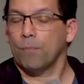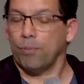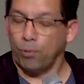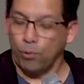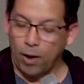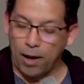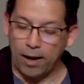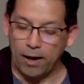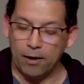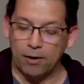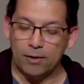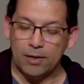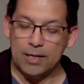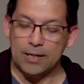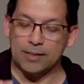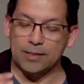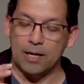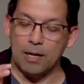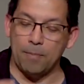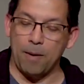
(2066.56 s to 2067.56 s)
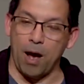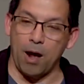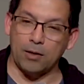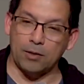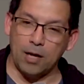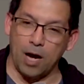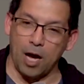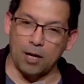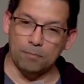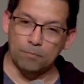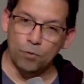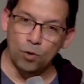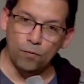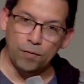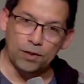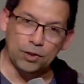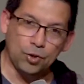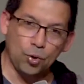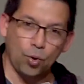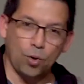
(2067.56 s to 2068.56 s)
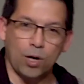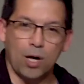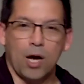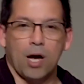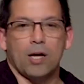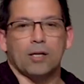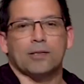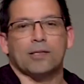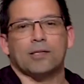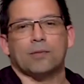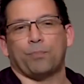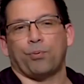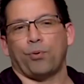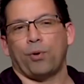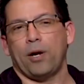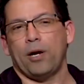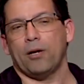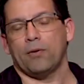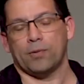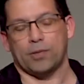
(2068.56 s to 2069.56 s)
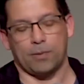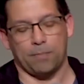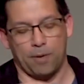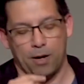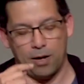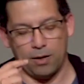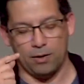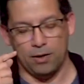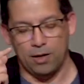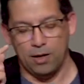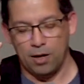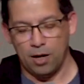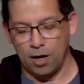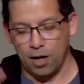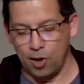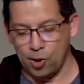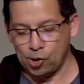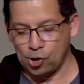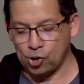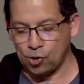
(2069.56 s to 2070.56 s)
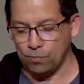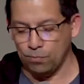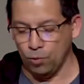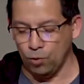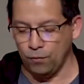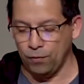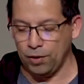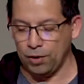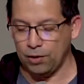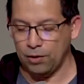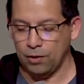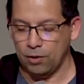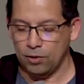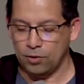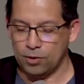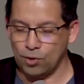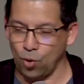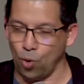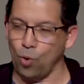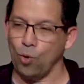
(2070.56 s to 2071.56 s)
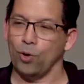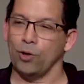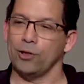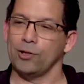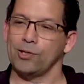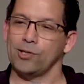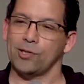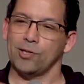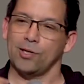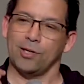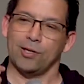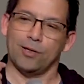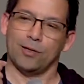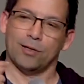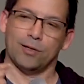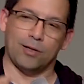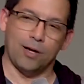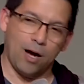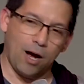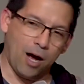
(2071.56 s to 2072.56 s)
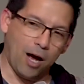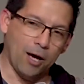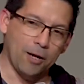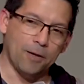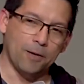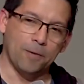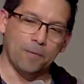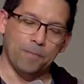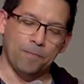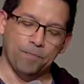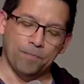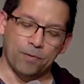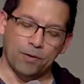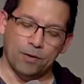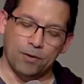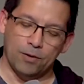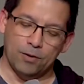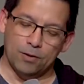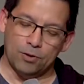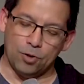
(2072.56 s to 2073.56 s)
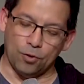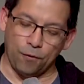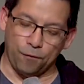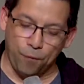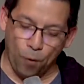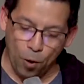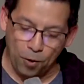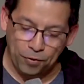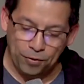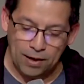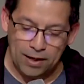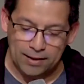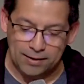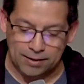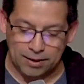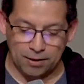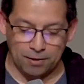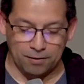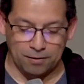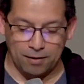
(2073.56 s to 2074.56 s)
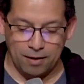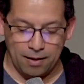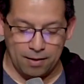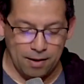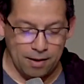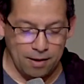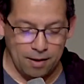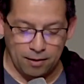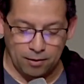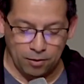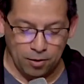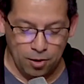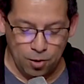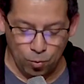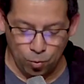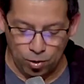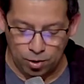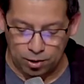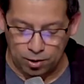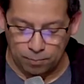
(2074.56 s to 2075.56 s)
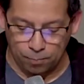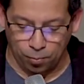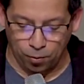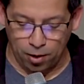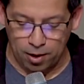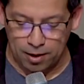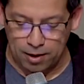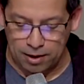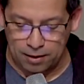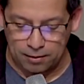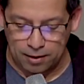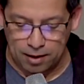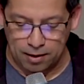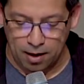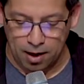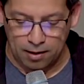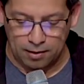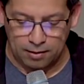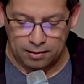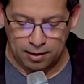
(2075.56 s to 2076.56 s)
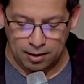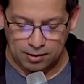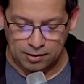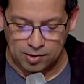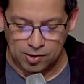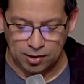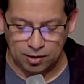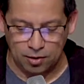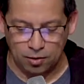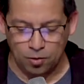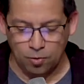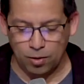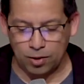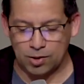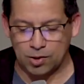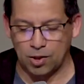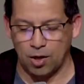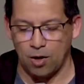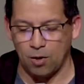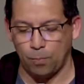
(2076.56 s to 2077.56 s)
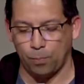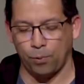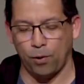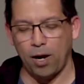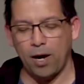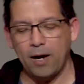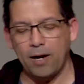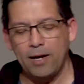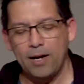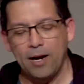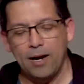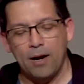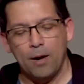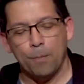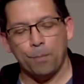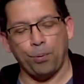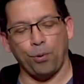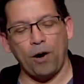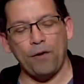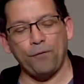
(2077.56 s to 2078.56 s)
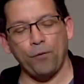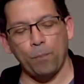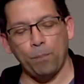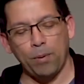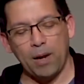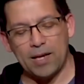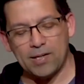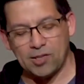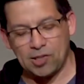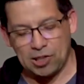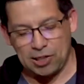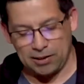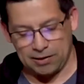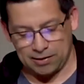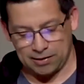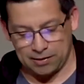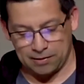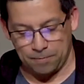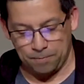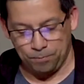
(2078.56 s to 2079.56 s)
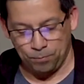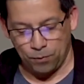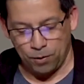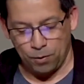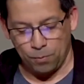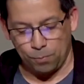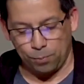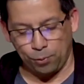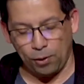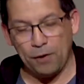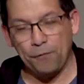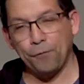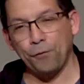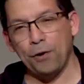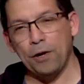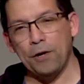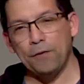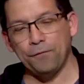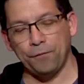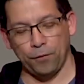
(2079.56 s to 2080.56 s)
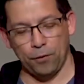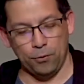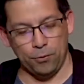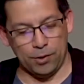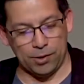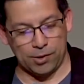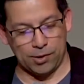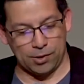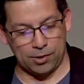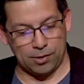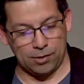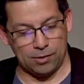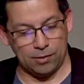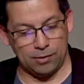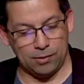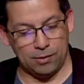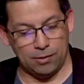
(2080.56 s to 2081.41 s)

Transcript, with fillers: Prayer isn't about God moving toward us. Prayer is about us moving towards God. So the four things here, and then, and then we're going to pray and, and, and sing a quick song. Pray, pray for blessings. Pray for influence.